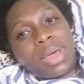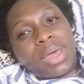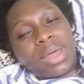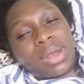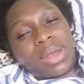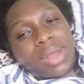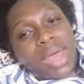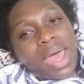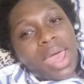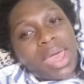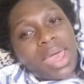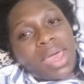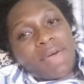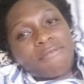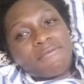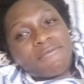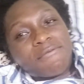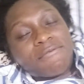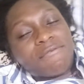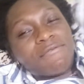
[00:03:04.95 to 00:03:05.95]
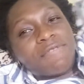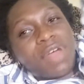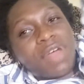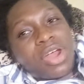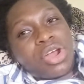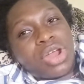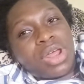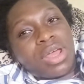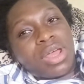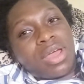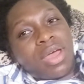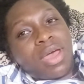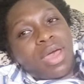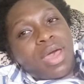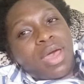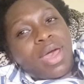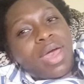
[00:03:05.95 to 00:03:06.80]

and I am very,